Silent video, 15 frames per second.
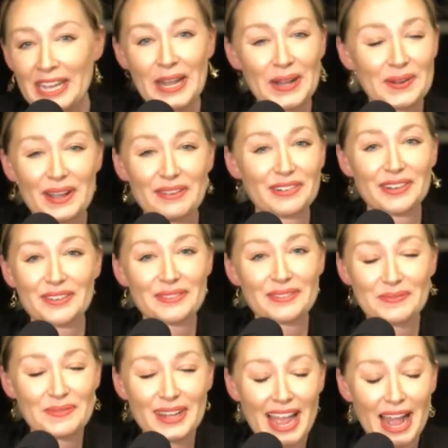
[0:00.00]

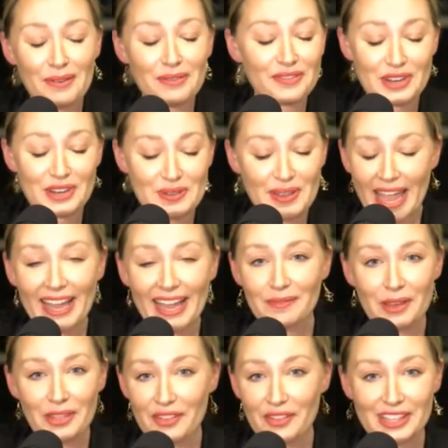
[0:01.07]
however you can,
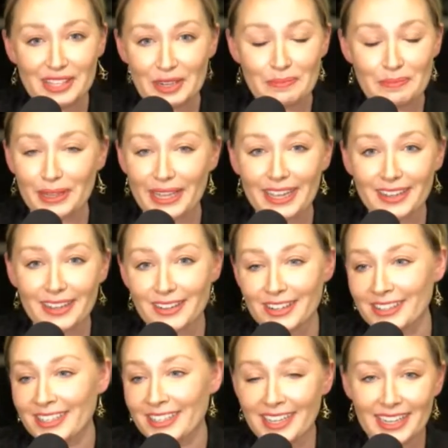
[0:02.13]
whether that's on a plane
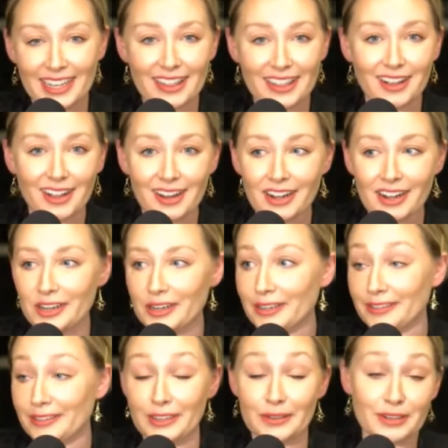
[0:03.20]
or in the car or
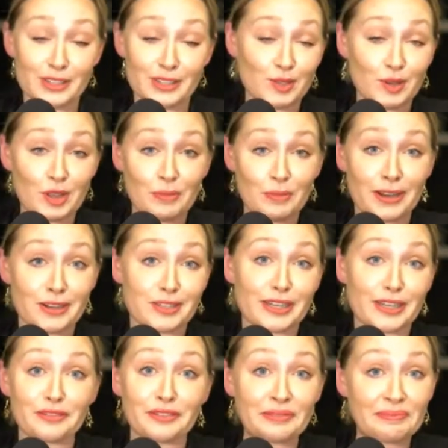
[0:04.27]
in a studio by yourself.